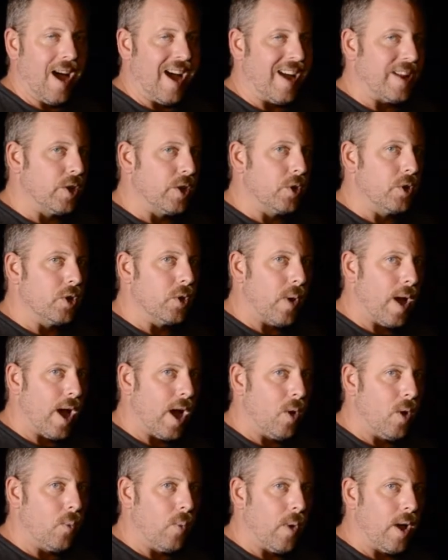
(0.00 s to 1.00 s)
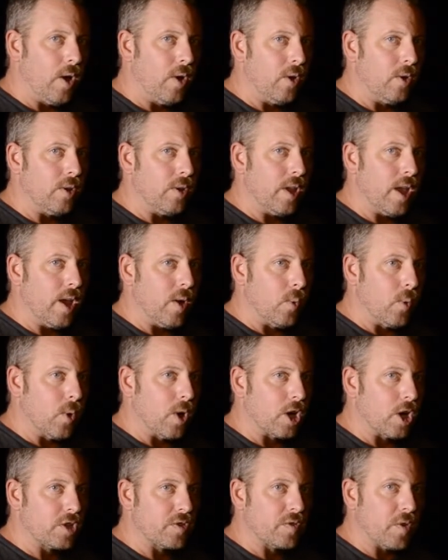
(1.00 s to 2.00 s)
I don't know how well it
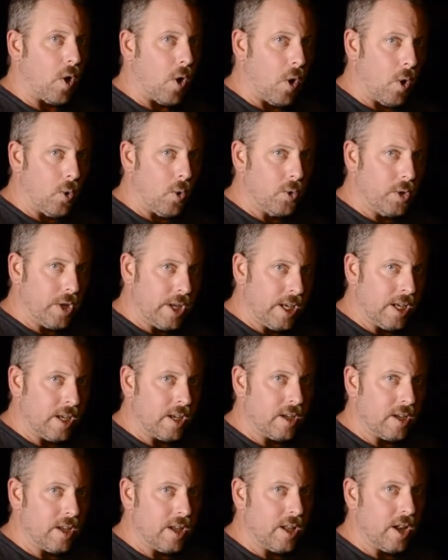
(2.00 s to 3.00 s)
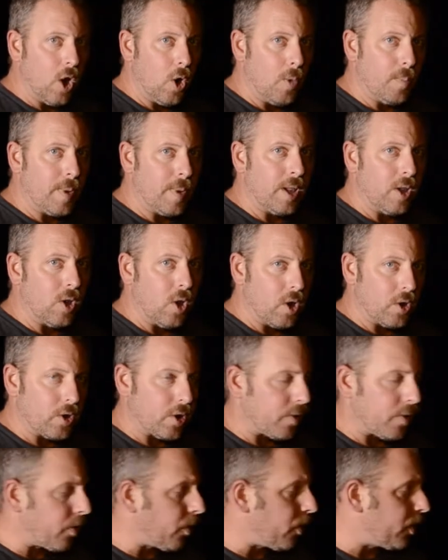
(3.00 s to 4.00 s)
works for holding it open
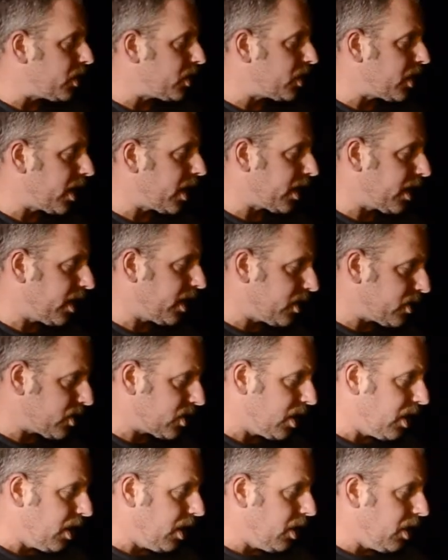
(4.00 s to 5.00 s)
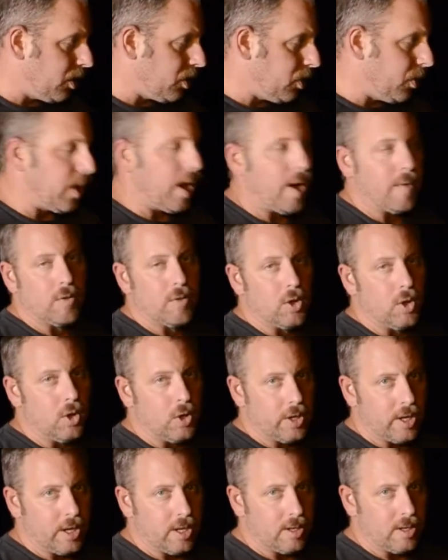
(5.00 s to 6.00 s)
longer than 30 seconds. You'd have to
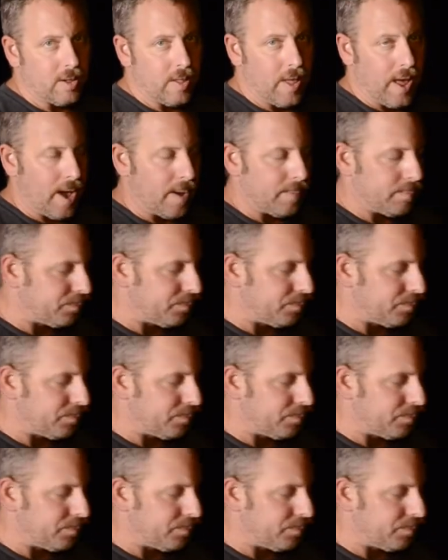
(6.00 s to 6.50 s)
look into that.